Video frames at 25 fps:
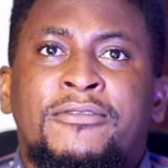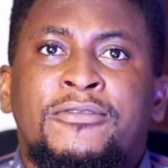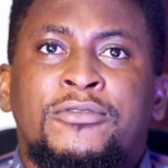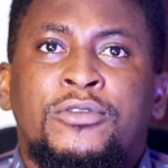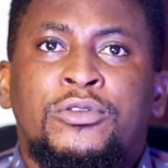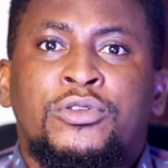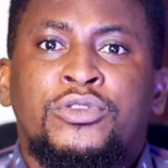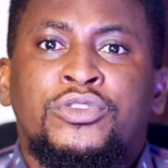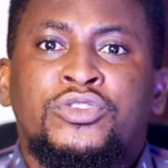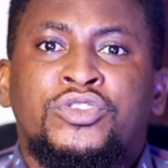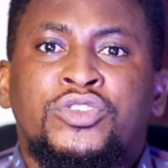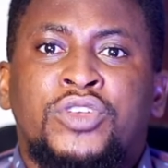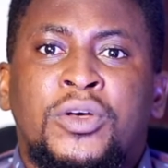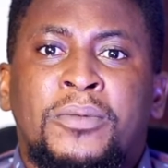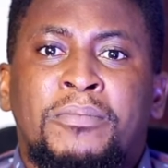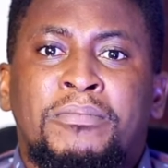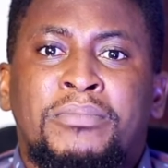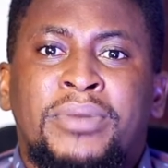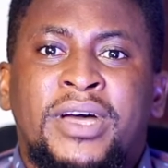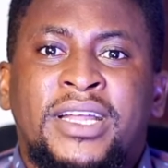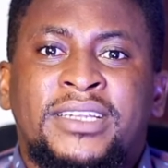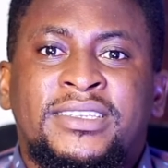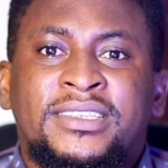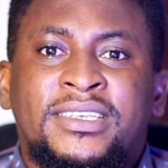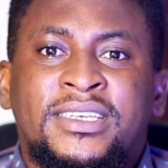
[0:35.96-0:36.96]
follow some
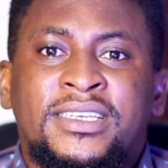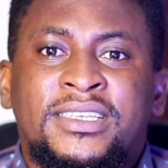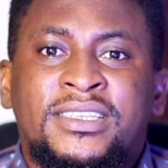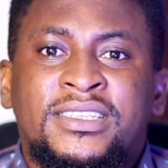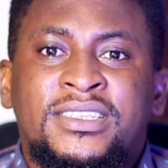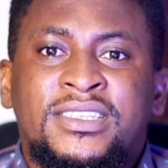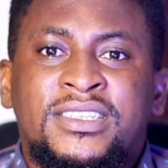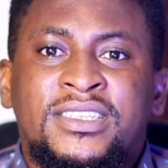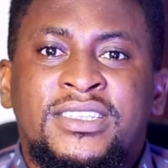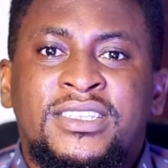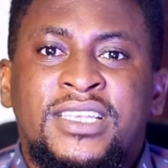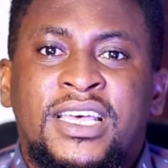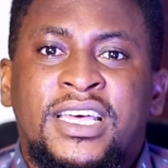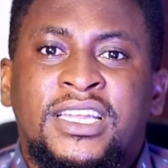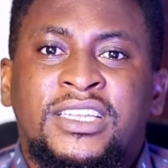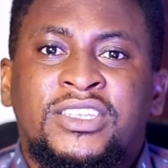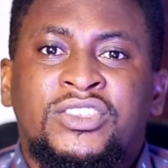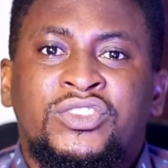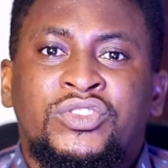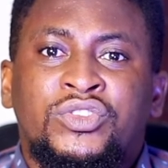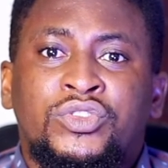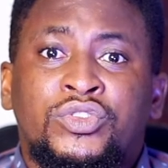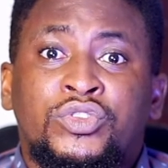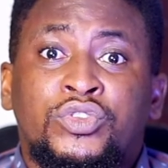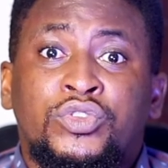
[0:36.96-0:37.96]
patterns,
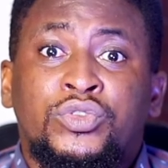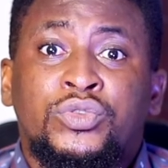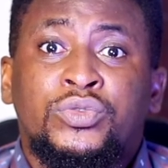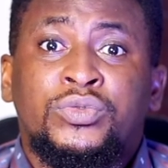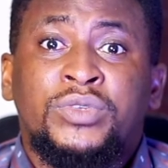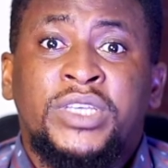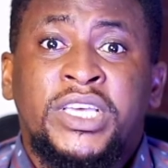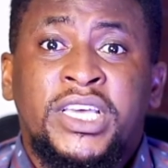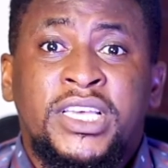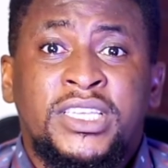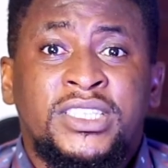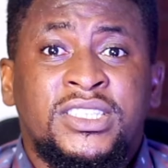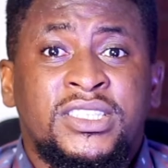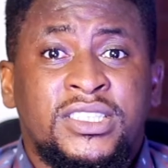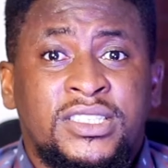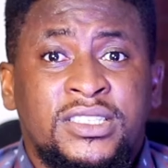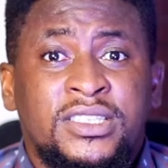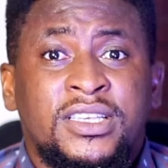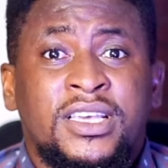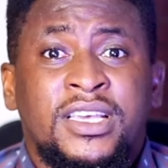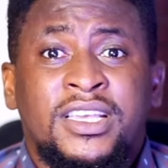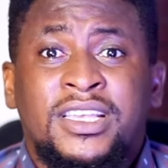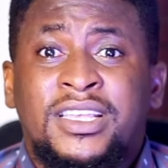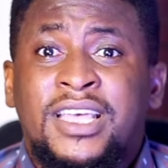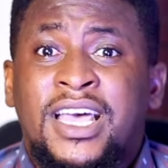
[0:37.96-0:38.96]
and, you know,
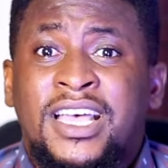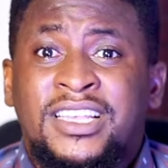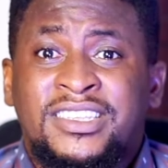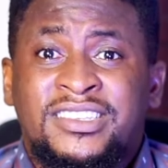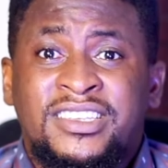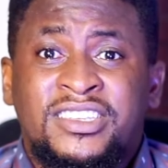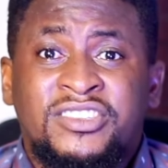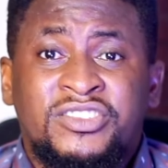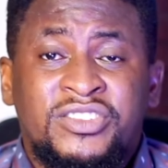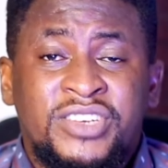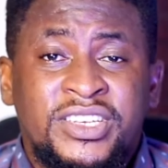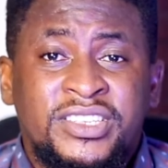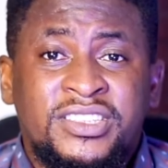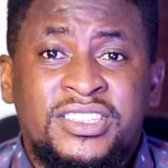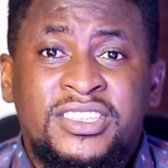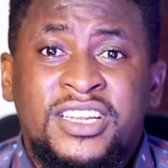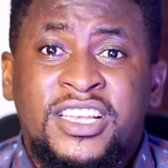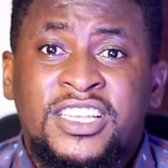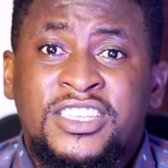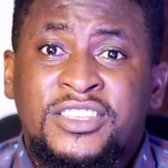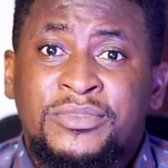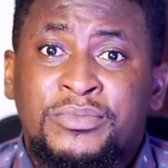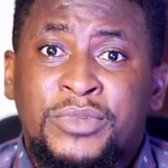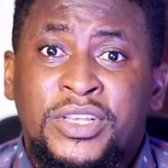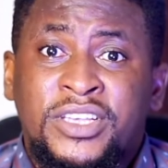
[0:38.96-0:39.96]
yes, as interesting
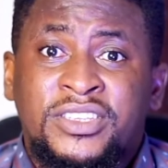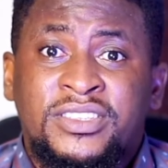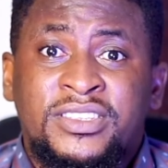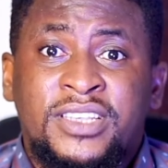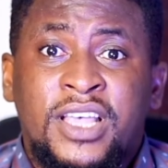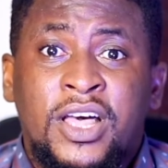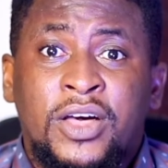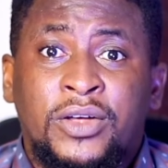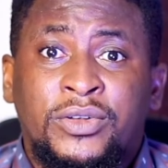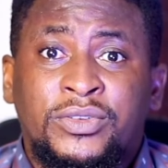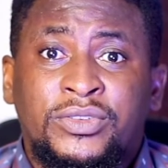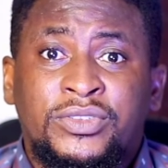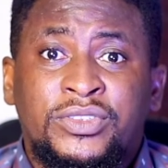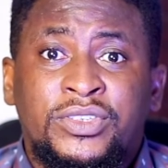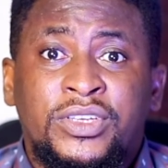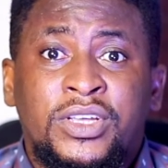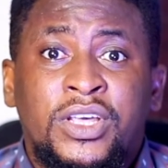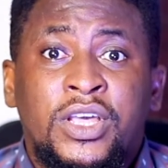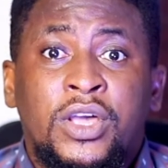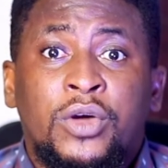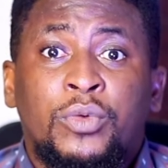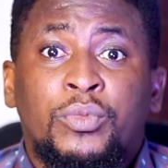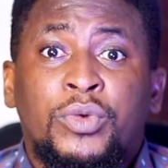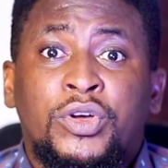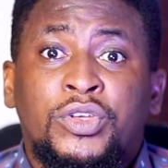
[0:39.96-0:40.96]
as it may sound,
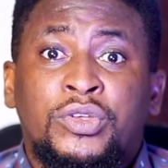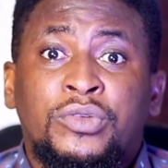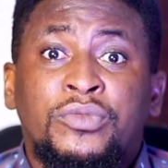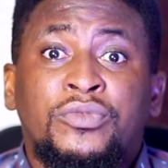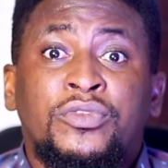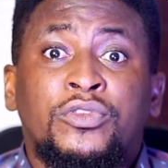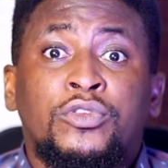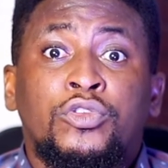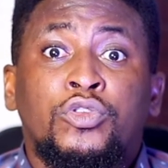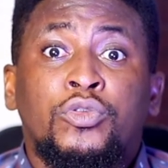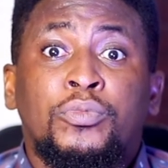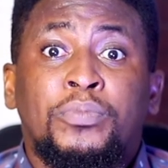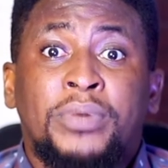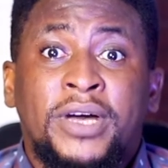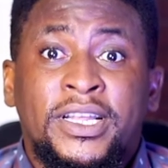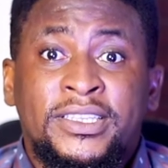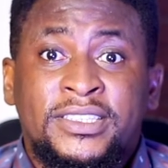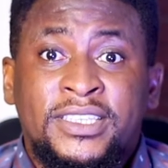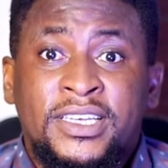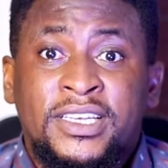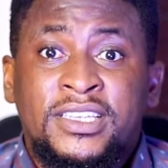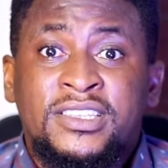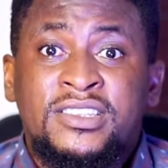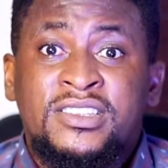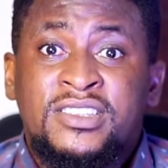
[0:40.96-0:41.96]
when you follow
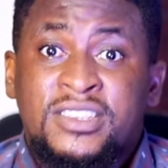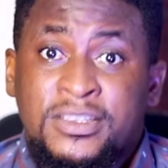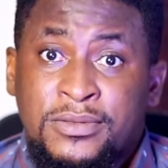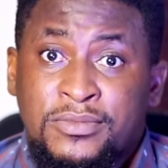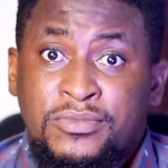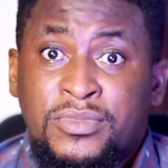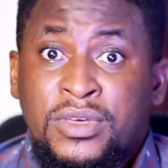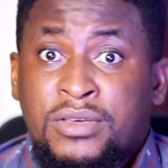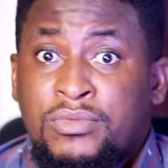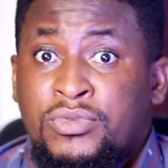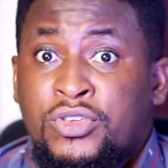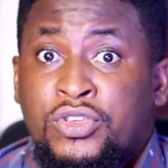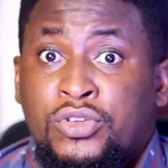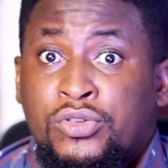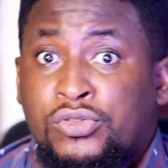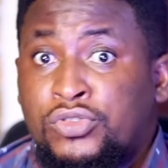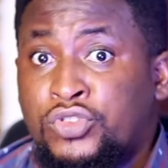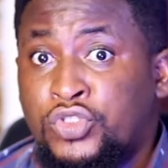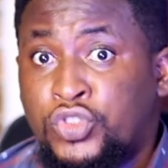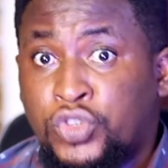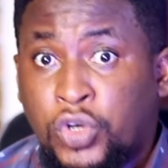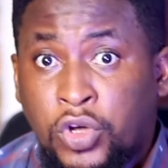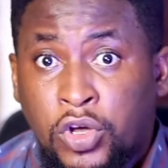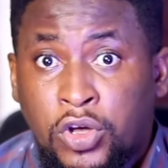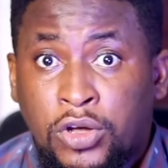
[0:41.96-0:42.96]
patterns in maybe your
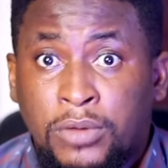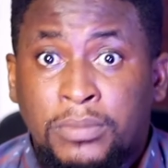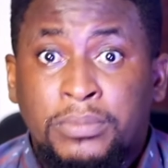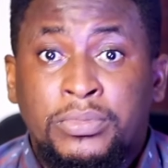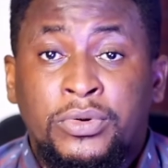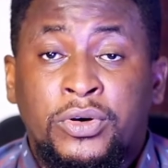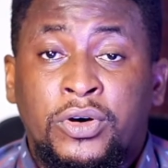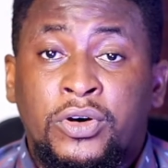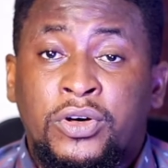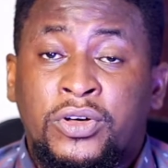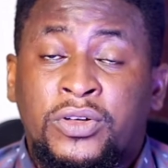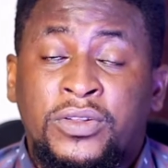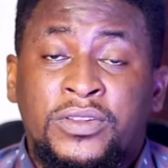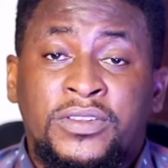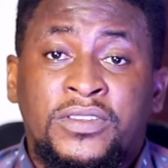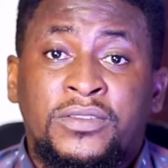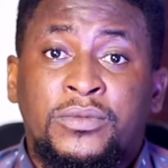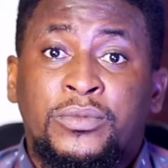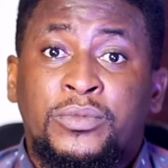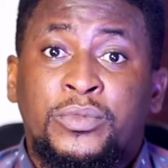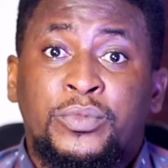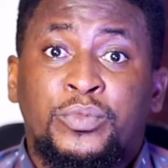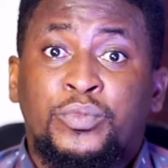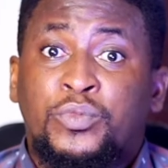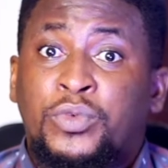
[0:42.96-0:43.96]
job or
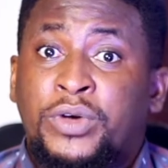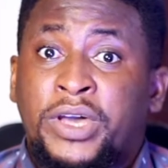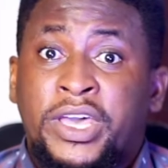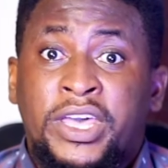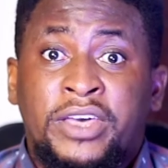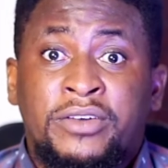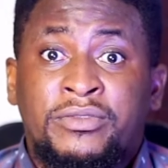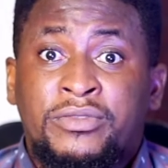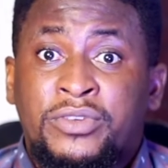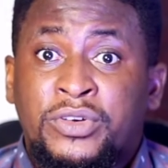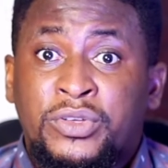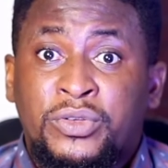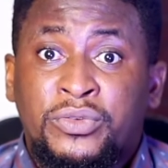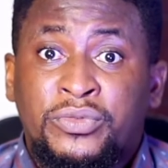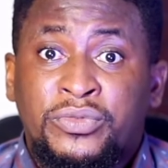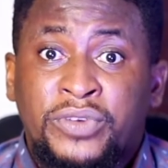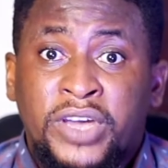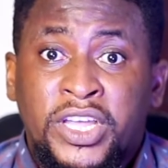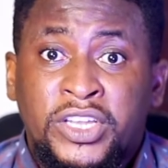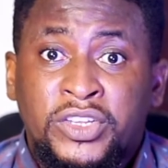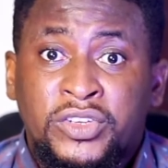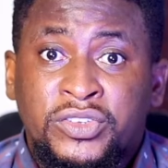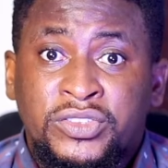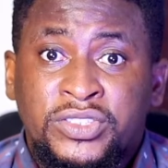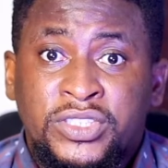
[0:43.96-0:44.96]
whatever you
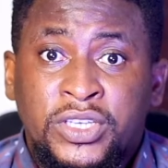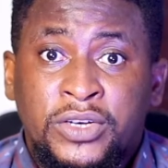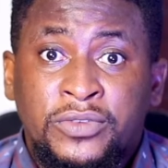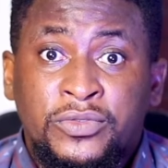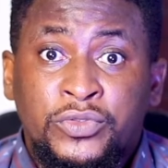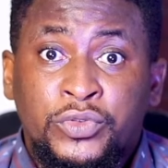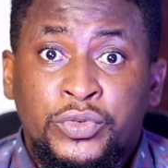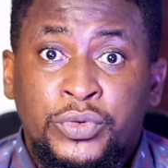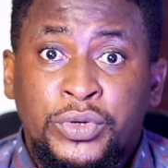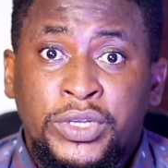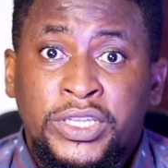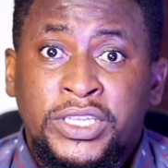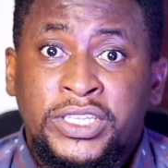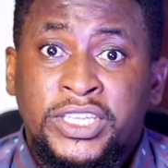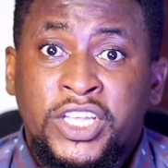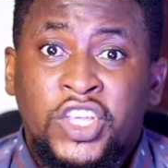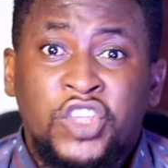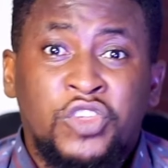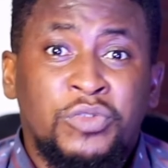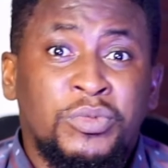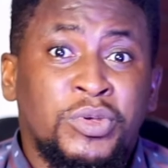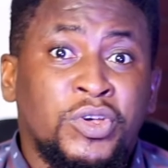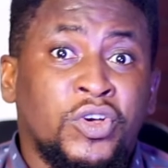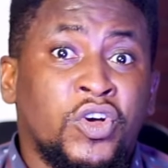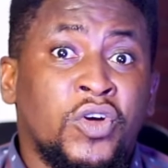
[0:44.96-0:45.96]
find yourself doing,
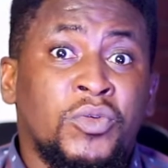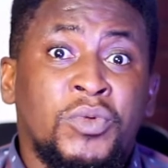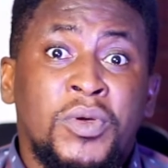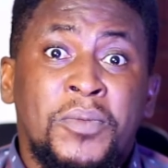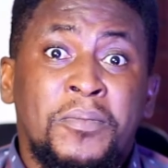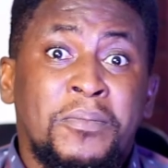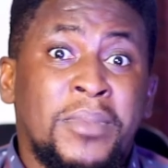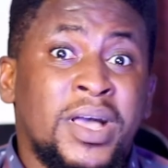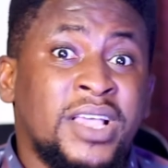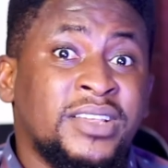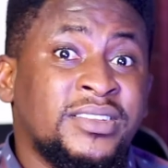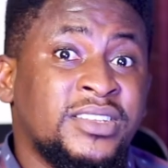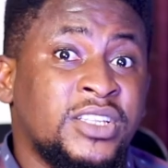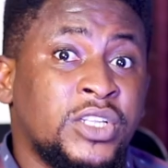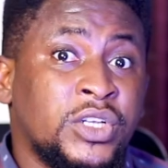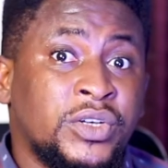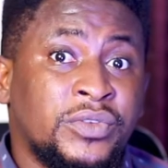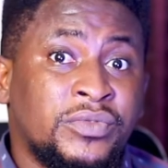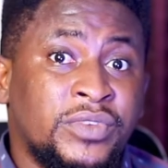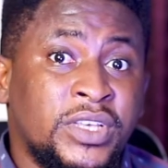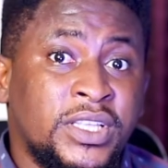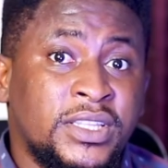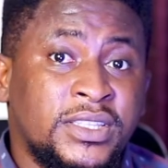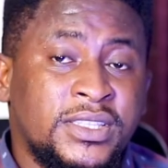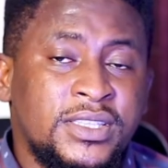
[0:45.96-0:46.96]
then you become a master
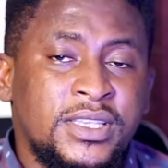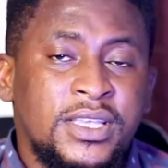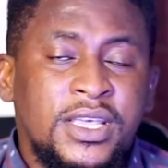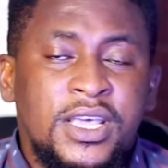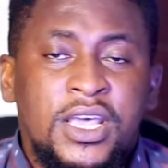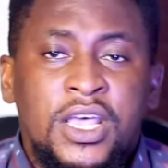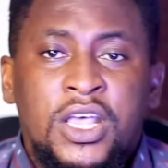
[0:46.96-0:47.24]
of it.